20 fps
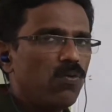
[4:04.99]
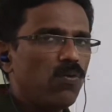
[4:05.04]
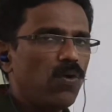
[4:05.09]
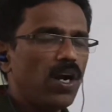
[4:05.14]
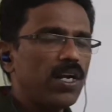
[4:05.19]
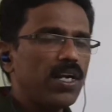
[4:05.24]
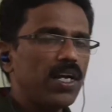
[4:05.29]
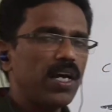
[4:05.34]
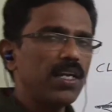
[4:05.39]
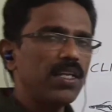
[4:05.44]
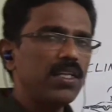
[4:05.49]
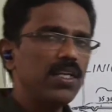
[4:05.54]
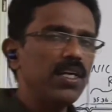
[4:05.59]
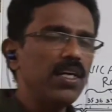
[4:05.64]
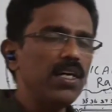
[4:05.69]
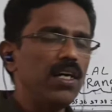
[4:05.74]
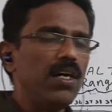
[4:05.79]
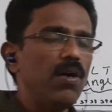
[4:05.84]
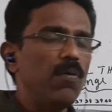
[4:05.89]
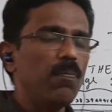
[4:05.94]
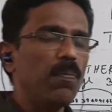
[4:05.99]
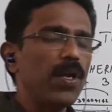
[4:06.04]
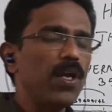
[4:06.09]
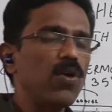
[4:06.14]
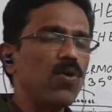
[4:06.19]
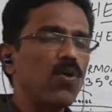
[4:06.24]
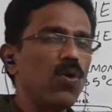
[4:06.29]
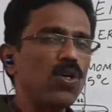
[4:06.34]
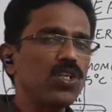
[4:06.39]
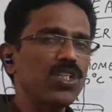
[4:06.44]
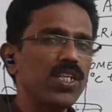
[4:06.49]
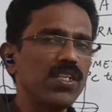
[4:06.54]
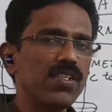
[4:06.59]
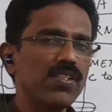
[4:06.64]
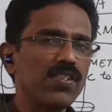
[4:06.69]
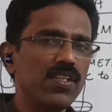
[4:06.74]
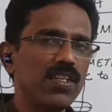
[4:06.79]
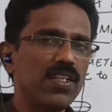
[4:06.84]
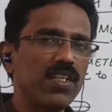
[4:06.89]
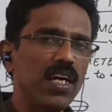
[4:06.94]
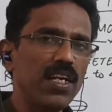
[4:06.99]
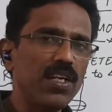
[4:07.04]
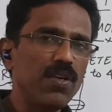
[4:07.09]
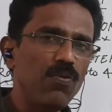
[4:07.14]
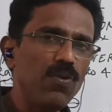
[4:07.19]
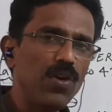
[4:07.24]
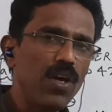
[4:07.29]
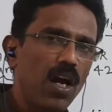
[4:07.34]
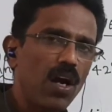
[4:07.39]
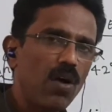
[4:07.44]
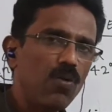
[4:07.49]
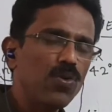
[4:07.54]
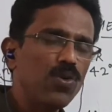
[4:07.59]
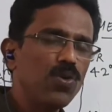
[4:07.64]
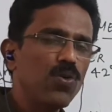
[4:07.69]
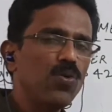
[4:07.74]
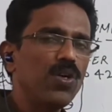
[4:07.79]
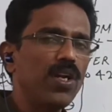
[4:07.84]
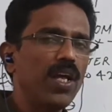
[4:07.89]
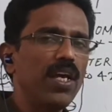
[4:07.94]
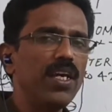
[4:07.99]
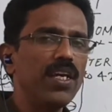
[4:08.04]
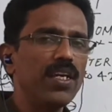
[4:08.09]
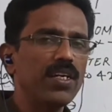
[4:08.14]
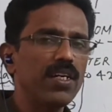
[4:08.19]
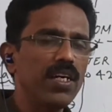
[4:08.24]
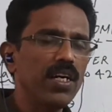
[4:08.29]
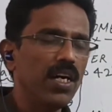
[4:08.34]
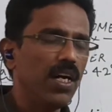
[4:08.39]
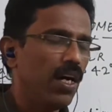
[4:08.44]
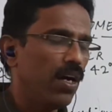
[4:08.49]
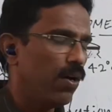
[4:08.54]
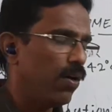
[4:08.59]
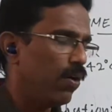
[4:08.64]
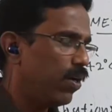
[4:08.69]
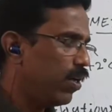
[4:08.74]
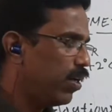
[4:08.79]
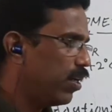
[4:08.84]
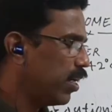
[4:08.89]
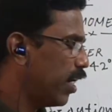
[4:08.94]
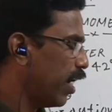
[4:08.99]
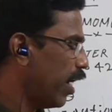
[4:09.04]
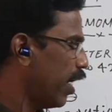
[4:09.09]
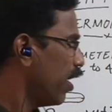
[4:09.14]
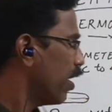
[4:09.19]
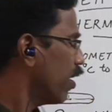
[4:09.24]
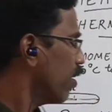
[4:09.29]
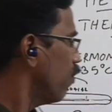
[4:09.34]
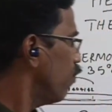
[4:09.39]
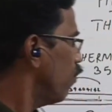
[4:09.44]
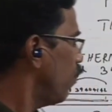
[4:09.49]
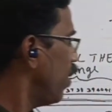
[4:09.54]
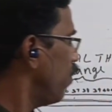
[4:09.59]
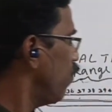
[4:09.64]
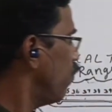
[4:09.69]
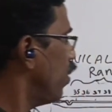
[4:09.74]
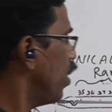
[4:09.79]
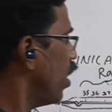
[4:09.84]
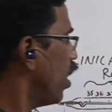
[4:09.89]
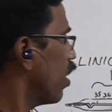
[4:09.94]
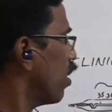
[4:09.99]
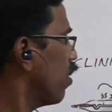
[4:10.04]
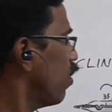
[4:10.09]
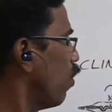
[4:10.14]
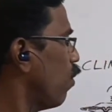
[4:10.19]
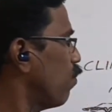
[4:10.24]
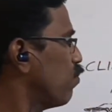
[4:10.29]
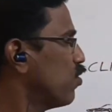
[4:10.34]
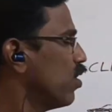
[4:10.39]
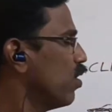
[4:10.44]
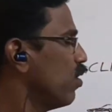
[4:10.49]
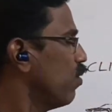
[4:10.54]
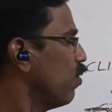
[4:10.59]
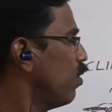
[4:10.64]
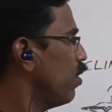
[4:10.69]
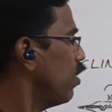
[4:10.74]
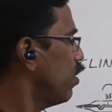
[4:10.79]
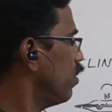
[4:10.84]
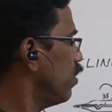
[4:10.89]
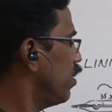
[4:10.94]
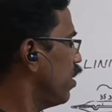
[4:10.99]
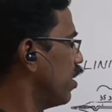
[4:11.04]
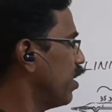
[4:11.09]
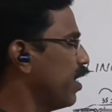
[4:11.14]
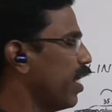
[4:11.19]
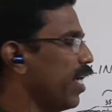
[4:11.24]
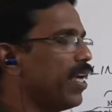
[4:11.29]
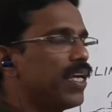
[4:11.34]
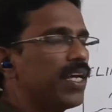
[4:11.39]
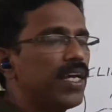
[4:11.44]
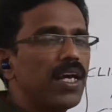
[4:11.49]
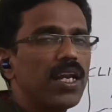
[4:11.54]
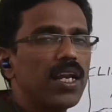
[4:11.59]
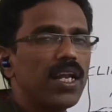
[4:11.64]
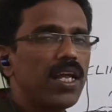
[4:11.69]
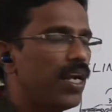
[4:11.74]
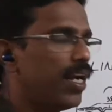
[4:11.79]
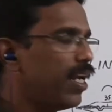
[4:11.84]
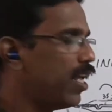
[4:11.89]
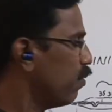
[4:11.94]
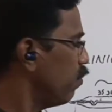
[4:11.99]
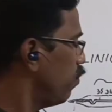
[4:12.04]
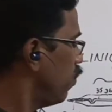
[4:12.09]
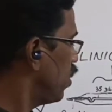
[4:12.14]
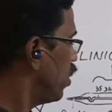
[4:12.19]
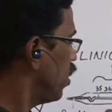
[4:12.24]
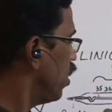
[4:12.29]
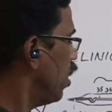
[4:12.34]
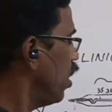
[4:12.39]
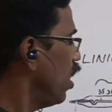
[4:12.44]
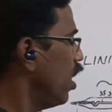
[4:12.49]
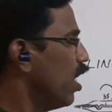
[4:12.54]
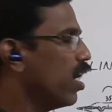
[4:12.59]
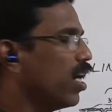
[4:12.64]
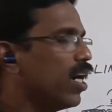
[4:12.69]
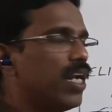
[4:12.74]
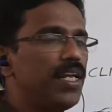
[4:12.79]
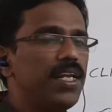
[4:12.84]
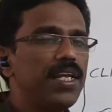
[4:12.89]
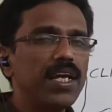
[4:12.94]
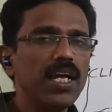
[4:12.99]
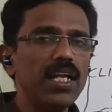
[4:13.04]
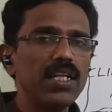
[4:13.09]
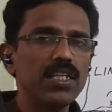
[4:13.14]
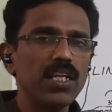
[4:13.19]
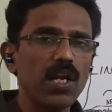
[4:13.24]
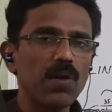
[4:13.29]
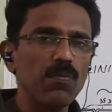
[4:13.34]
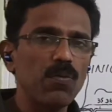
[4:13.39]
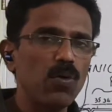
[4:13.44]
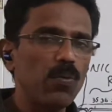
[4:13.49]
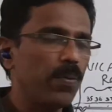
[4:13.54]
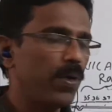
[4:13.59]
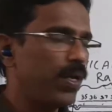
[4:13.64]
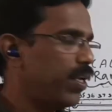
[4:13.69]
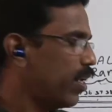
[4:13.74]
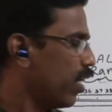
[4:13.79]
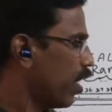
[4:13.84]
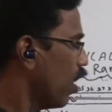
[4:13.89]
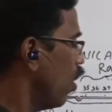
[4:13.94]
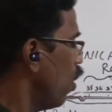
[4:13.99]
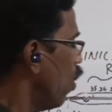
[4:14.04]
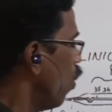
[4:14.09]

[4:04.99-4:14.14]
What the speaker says: What are the precautions that we have to take care when we are taking reading with the clinical thermometer?